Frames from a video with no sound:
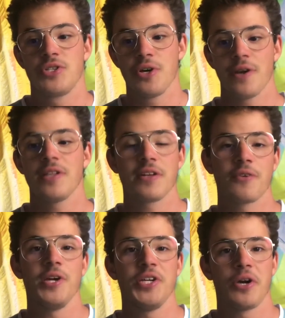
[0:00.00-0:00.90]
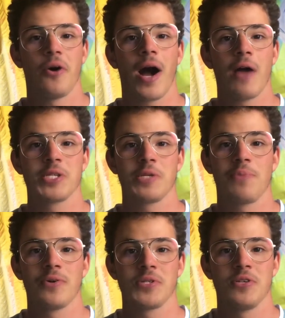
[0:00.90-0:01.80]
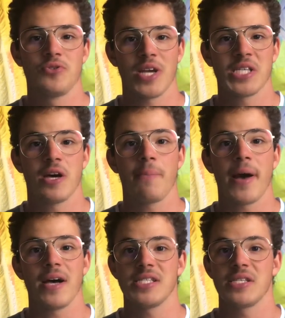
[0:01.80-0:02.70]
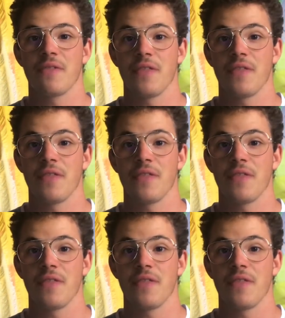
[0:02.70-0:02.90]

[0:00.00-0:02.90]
during the degree show, I was supposed to dress up as